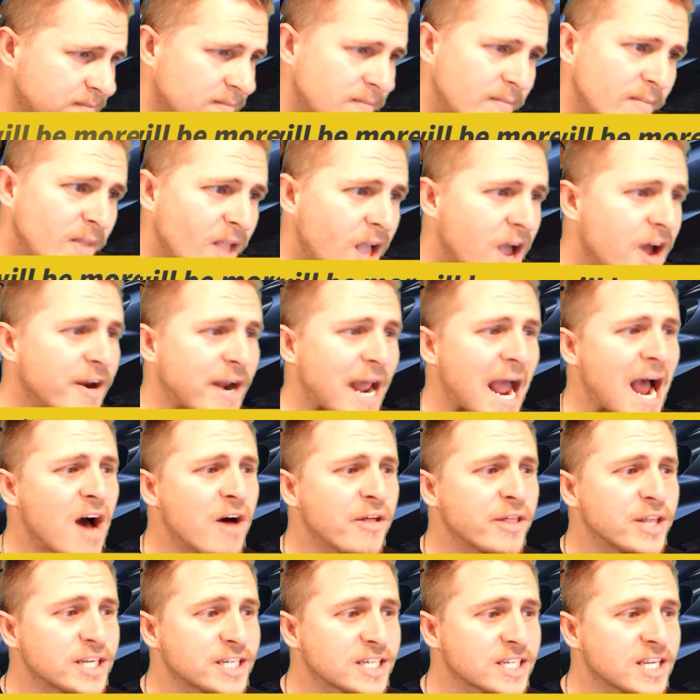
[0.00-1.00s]
on how
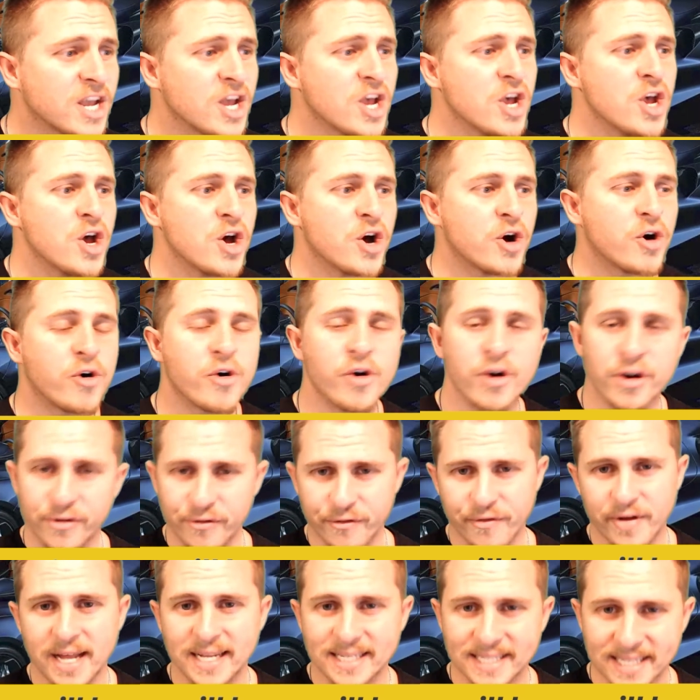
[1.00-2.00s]
this hood
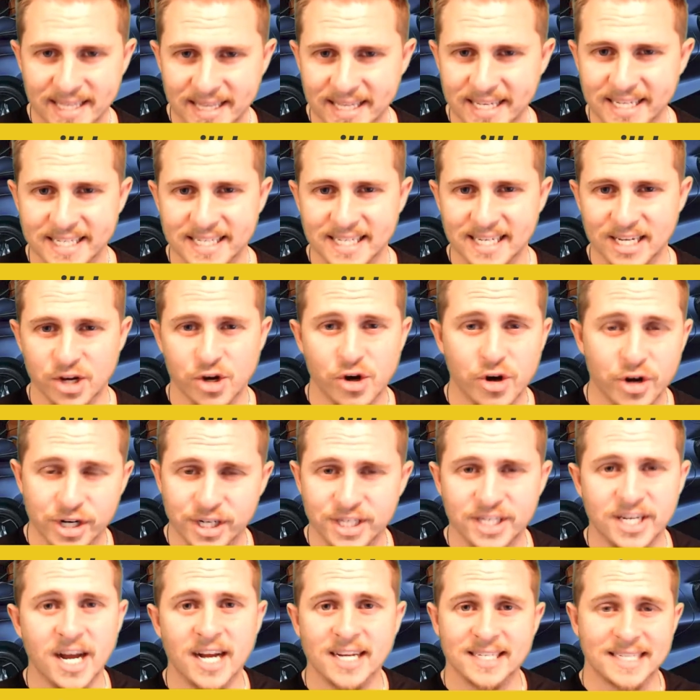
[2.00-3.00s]
vent and this hood
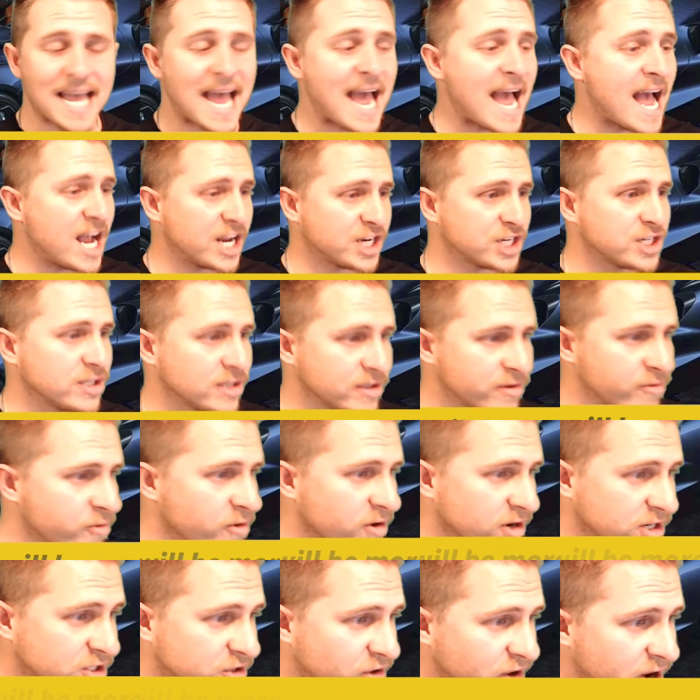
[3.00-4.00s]
duct actually
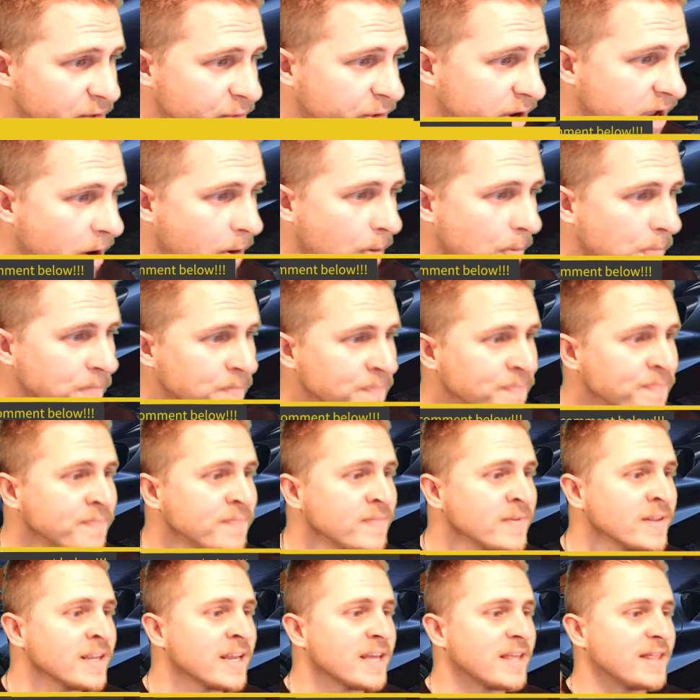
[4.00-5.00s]
works. So here we go.
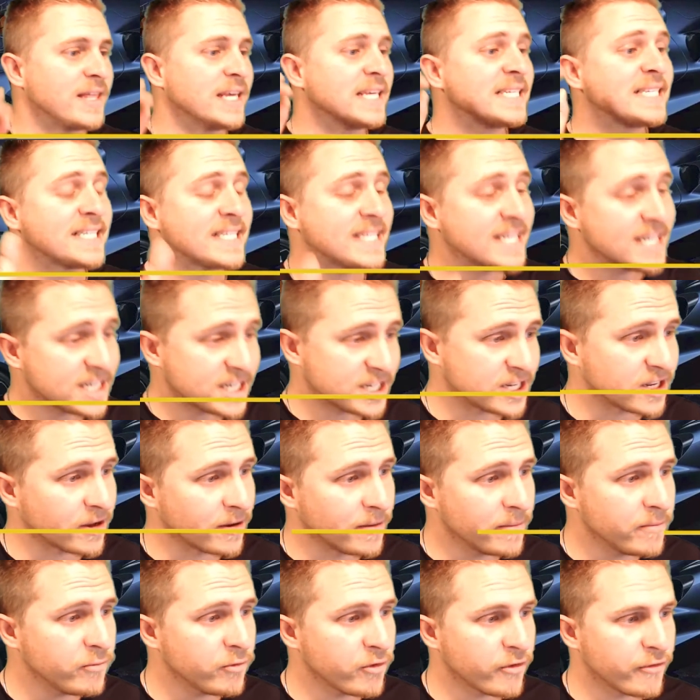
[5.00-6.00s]
This
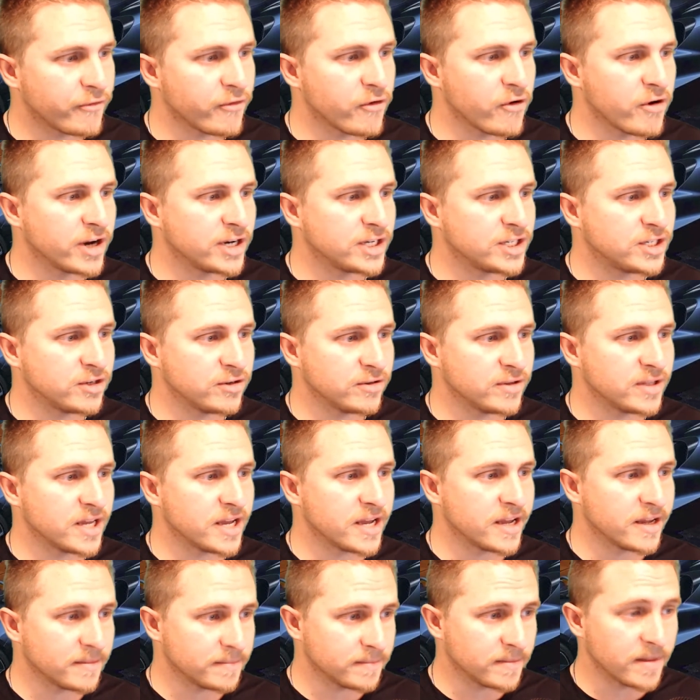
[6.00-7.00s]
system, referring to
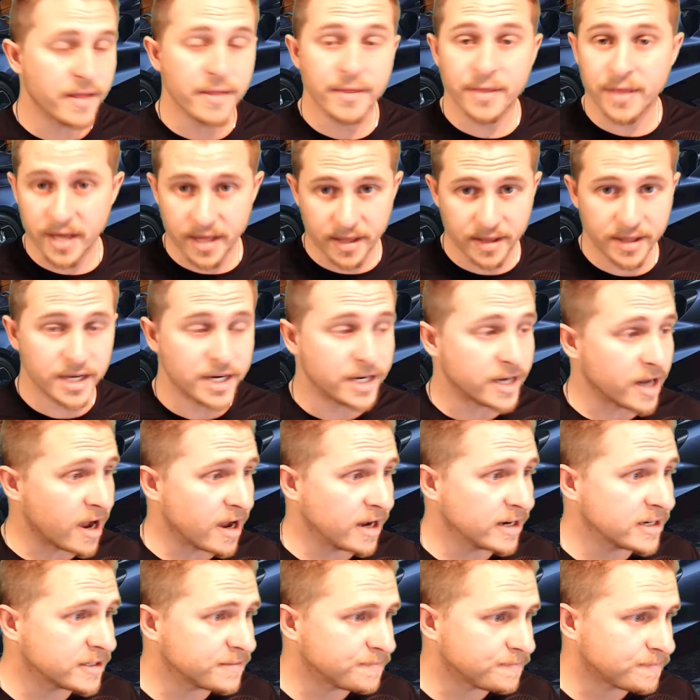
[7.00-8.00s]
the
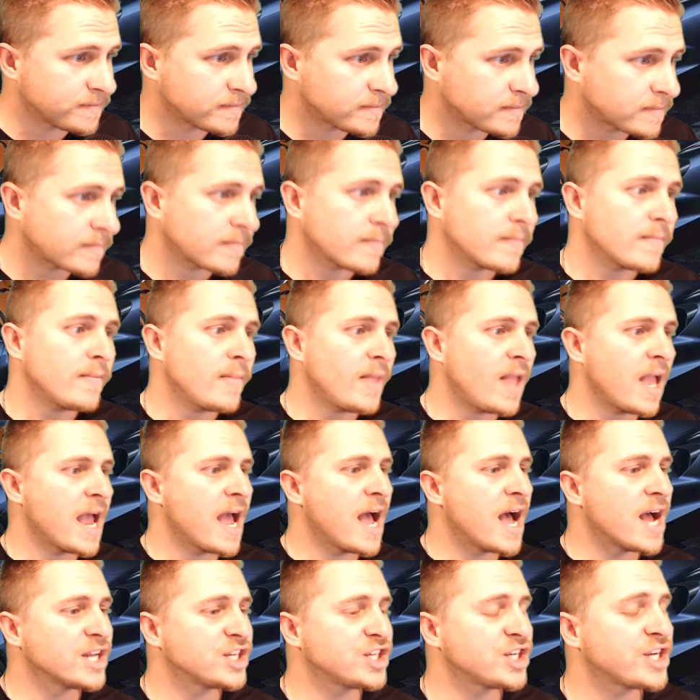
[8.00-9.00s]
duct,
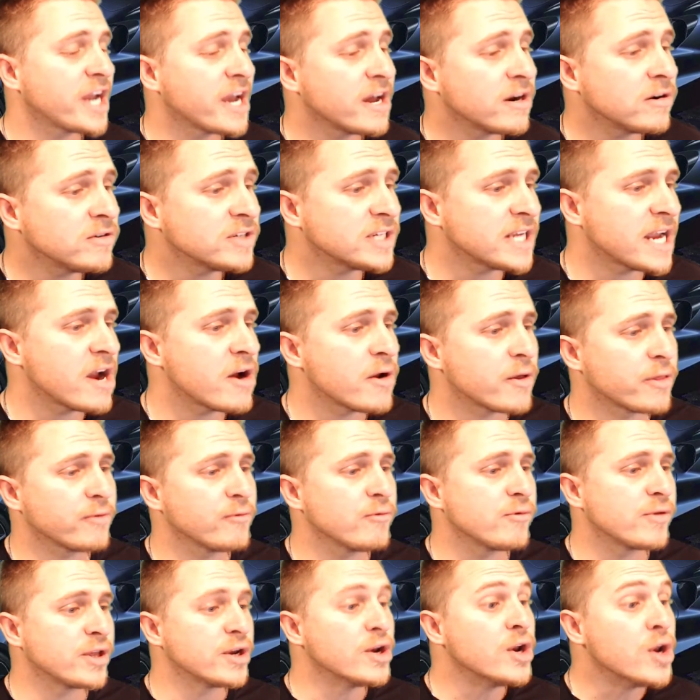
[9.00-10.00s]
channels air
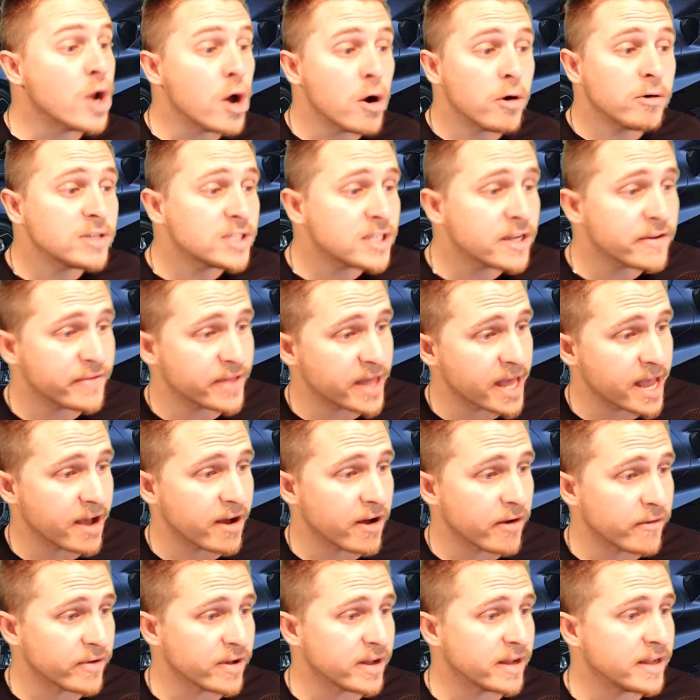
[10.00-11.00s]
through the nose of the
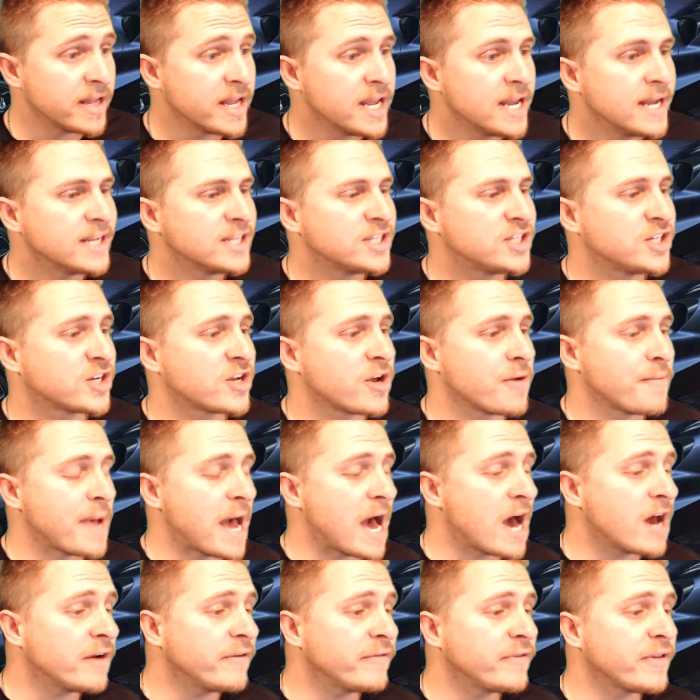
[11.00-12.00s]
Elva to come
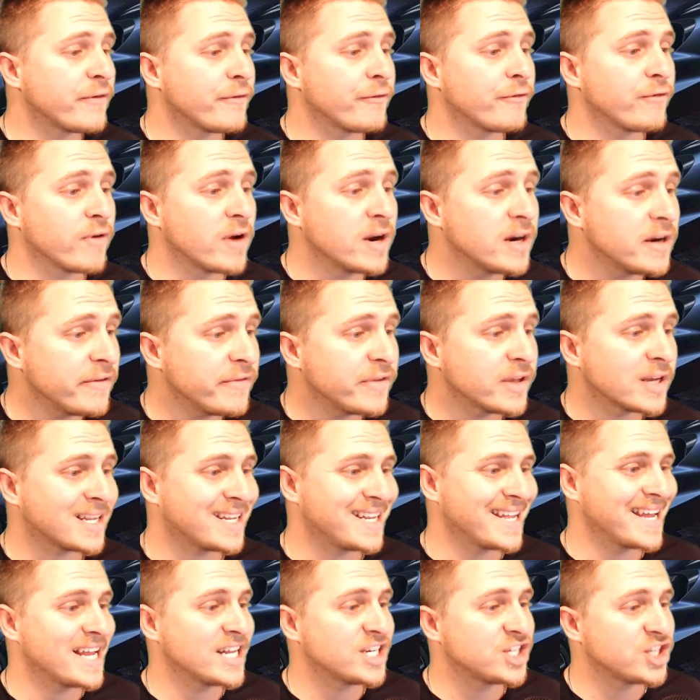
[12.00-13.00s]
out of the front of the
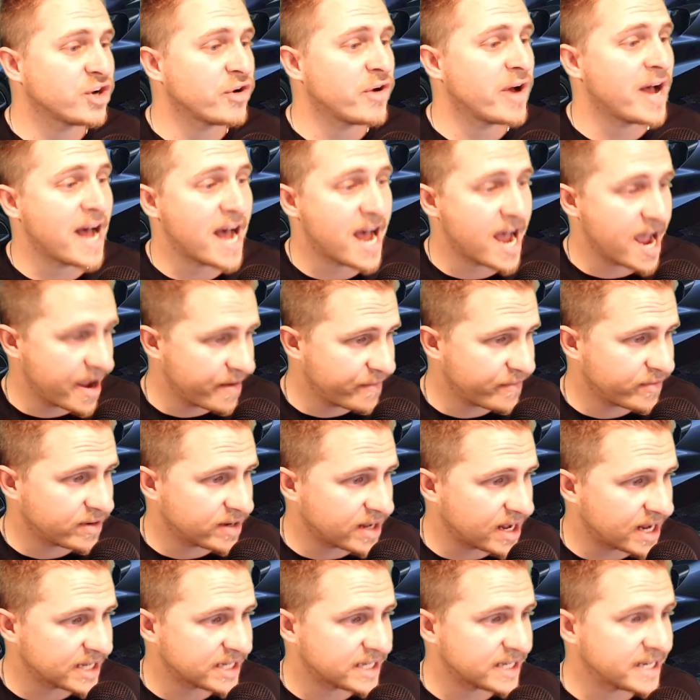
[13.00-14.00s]
clamshell at high
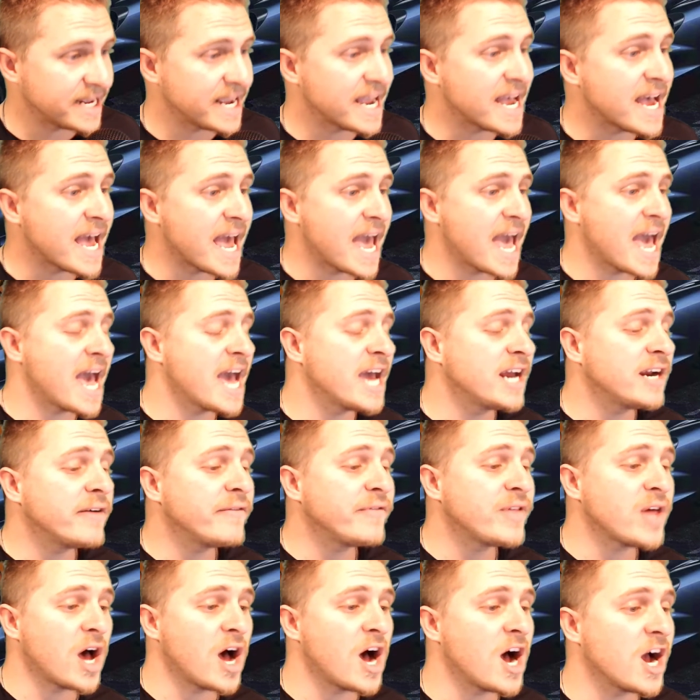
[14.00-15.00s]
velocity ahead of
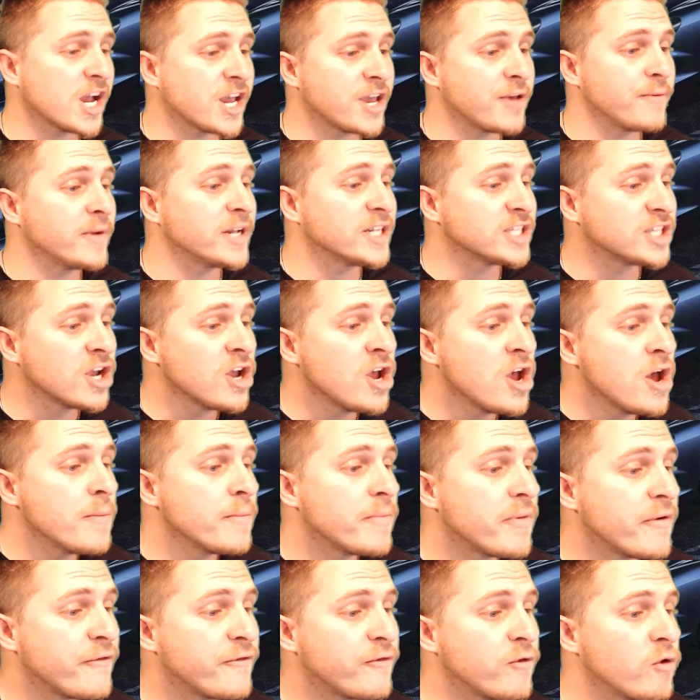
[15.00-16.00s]
the occupants
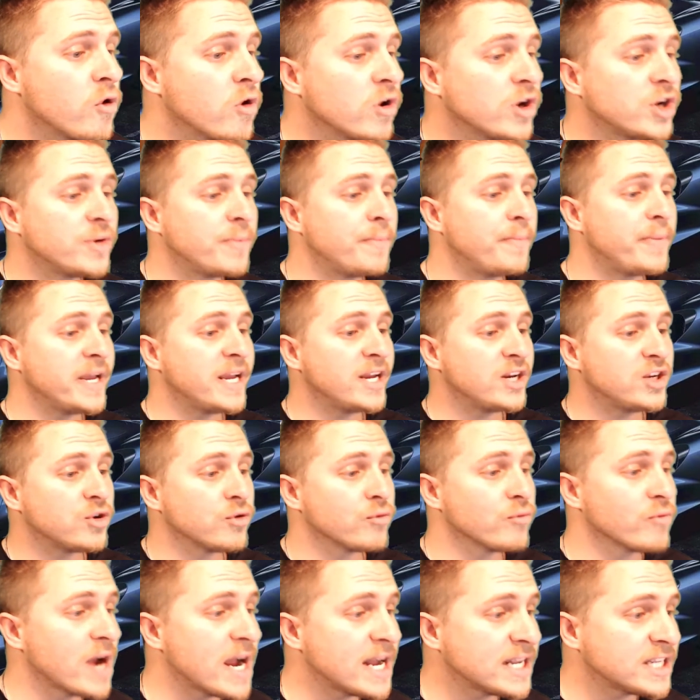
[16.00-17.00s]
before being
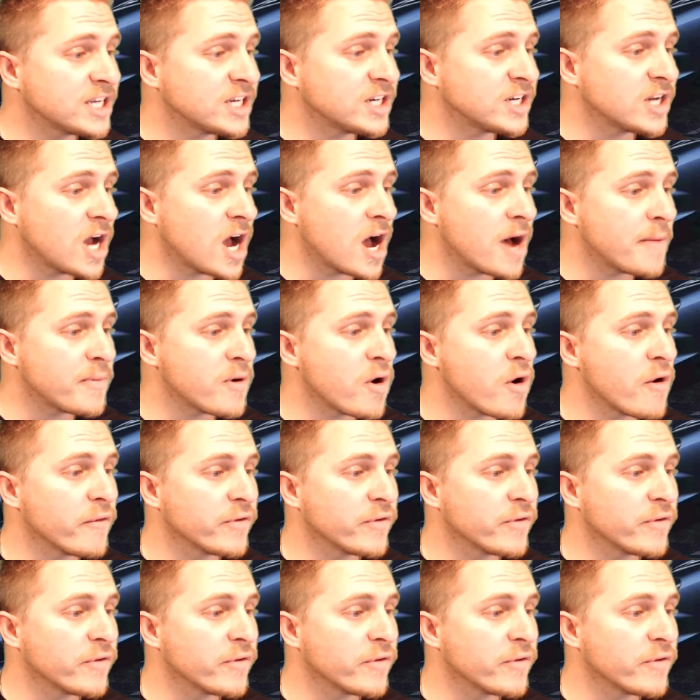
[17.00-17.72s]
directed up over the